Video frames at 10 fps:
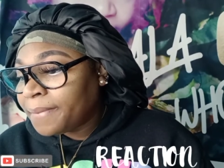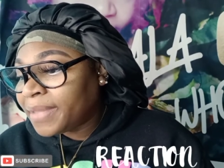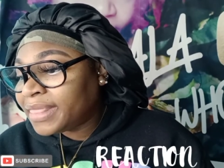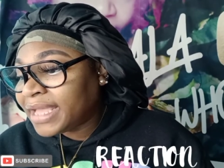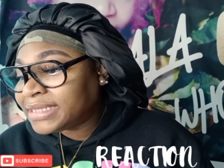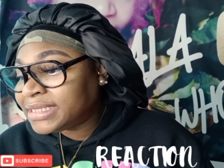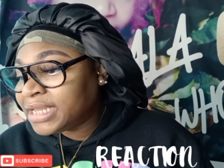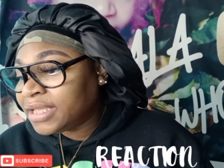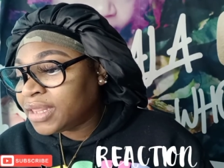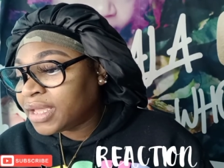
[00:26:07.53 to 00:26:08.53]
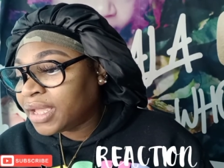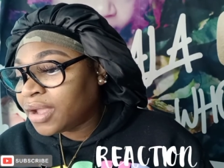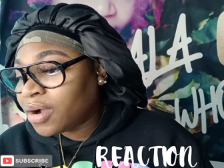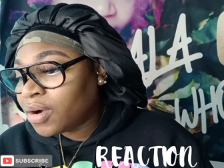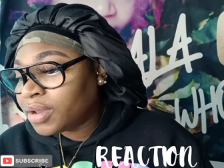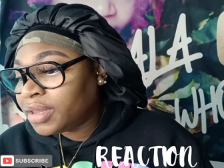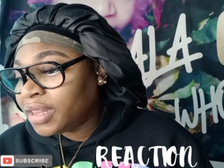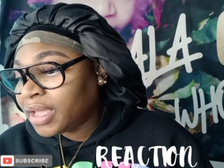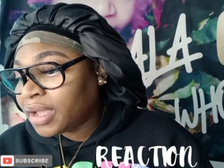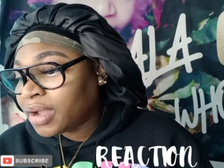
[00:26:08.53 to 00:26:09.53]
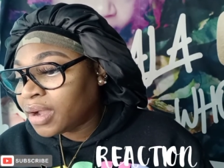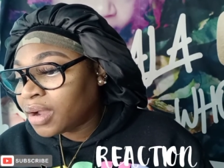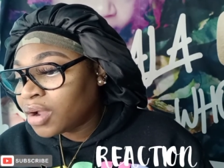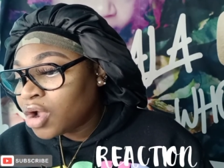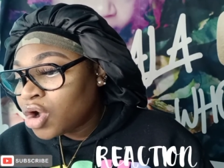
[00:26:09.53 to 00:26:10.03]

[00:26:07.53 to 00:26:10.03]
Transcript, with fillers: but that's neither here or there.